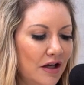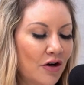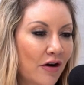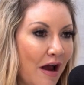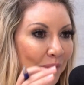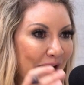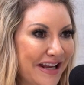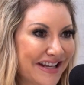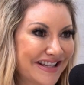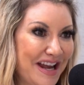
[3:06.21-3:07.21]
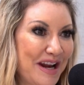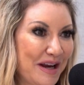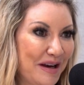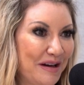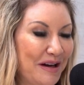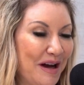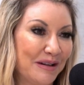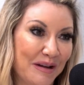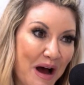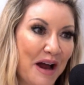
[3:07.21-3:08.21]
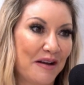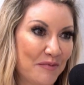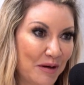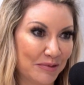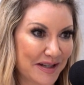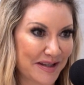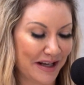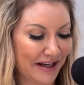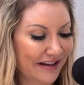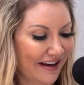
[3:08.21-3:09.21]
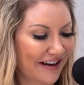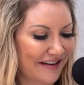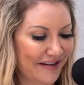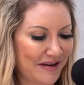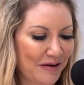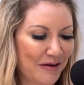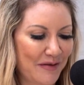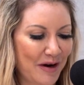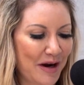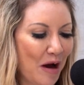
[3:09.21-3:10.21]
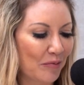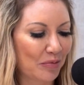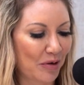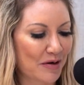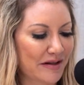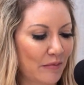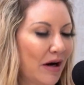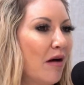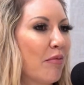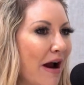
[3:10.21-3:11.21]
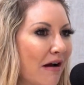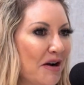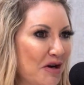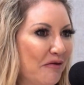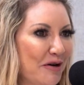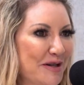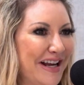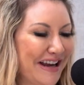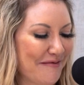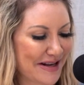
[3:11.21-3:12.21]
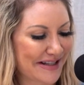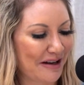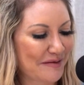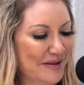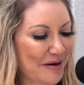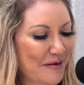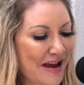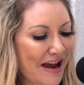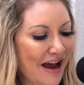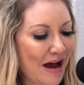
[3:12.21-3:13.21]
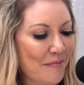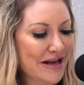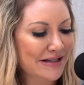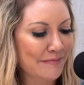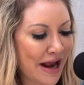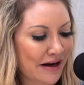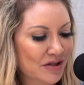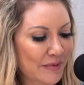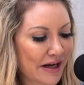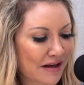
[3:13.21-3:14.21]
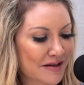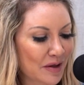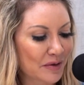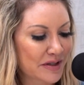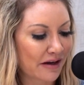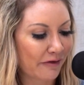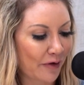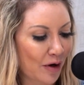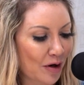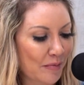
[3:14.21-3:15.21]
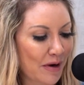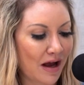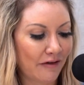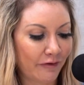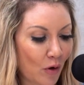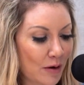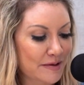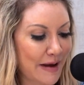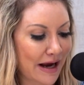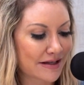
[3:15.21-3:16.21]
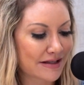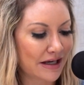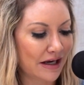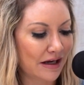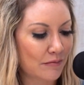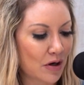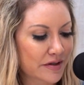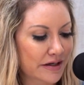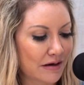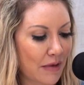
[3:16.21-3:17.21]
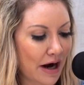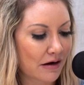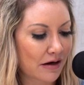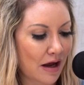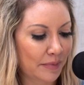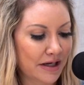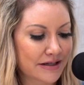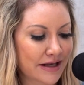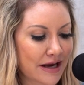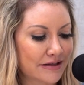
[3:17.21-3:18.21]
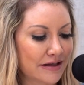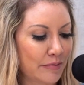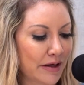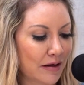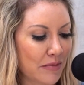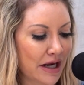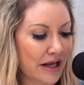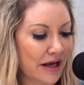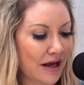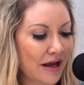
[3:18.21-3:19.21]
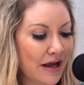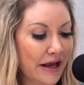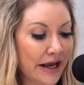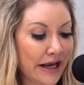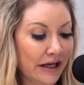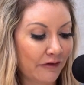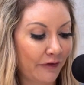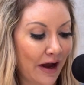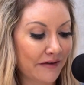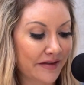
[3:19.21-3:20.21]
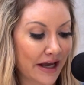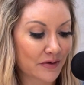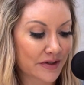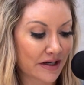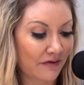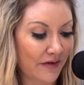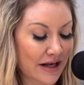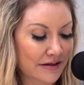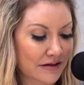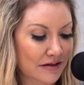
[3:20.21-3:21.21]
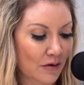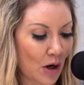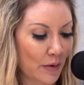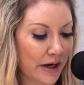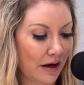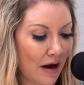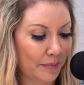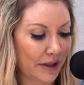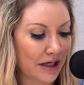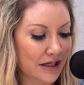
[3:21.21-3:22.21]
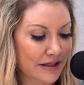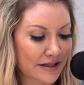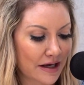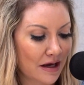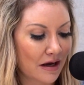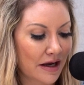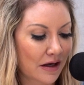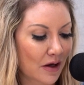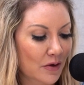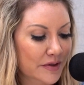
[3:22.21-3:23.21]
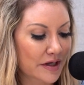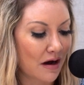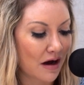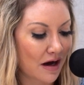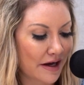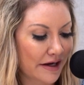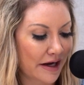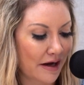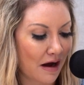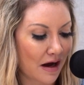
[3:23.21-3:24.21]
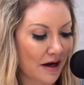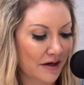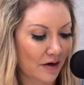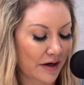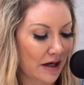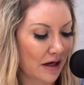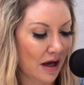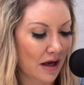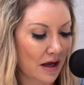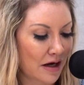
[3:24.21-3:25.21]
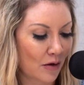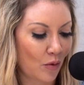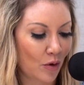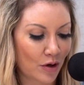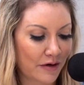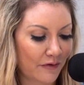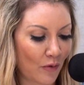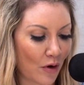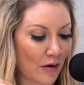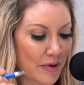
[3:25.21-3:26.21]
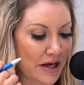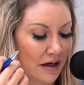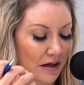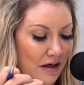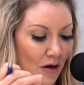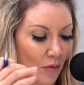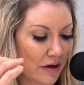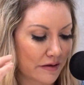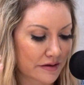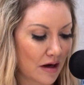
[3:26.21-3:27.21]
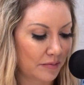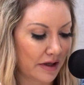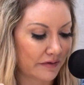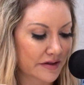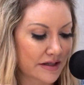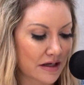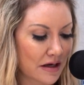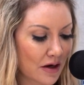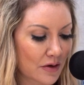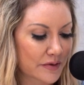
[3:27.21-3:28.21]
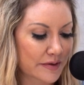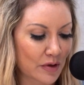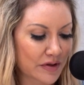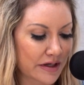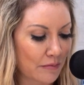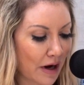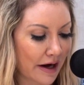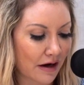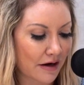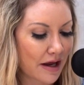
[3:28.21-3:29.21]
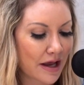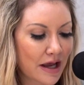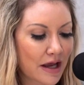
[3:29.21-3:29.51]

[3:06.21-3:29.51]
your company is getting a, a lot of publicity. Uh, you're a very humble person, but I'll brag on you for a second myself. So, uh, best management consulting firm, uh, Forbes magazine, most admired companies, AZ Big Media, Inc. 5000 fastest growing companies. It goes on and on. You're getting a, uh, an award for being, you know, one of the top level CEOs, most admired